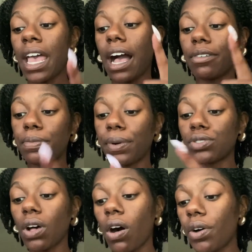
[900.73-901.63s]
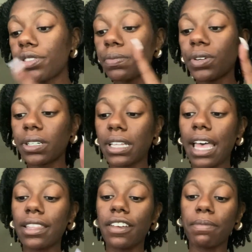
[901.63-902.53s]
I will boast all the more
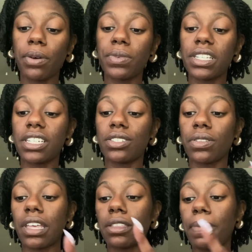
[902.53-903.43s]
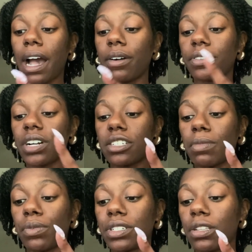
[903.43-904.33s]
gladly of my weakness, so that the power of Christ
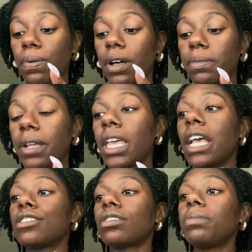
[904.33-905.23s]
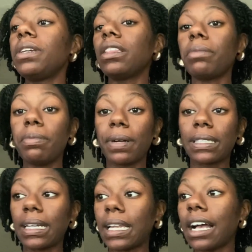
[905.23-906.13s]
may rest upon me. So let me break
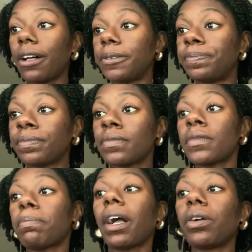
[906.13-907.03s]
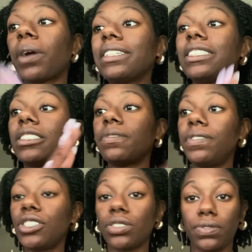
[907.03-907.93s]
that down. My grace is
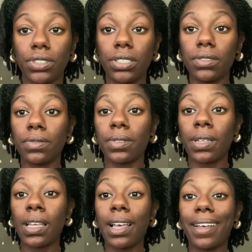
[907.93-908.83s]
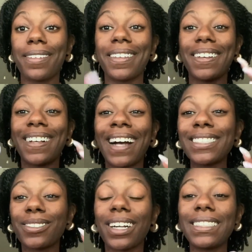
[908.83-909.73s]
sufficient for you. God's
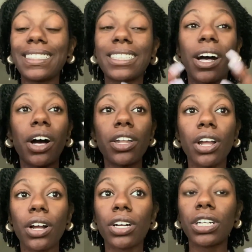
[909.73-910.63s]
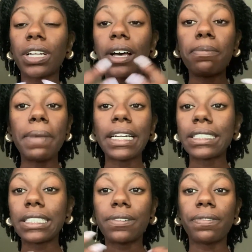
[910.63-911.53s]
grace is the unearned,
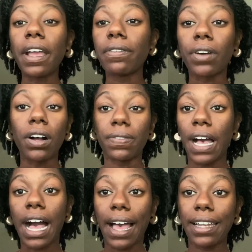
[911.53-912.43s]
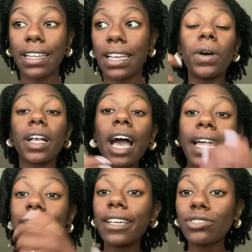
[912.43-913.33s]
unmerited favor of God. What
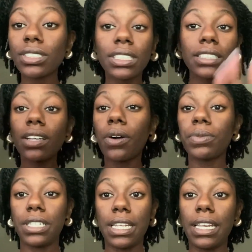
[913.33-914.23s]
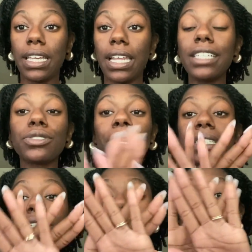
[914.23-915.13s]
God gives us, that's all we need. His grace
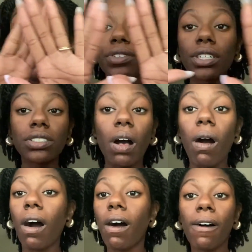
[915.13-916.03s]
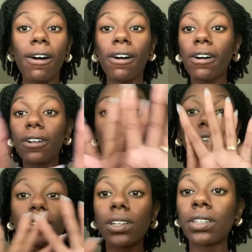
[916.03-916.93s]
covers
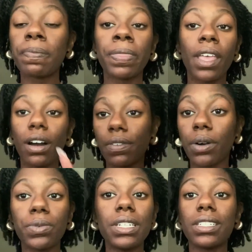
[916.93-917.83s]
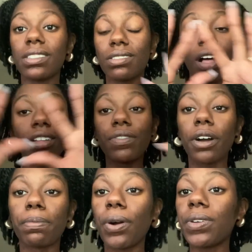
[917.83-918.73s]
all of our weaknesses, all of our
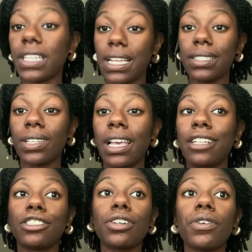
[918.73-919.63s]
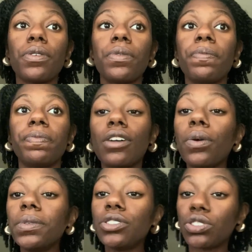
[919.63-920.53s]
brokenness. So though
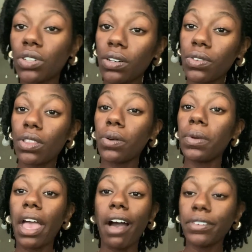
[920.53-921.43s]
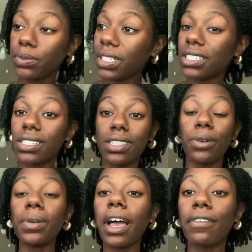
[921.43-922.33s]
we struggle, though we have a weakness, though
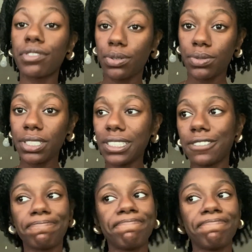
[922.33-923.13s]
we have thorns,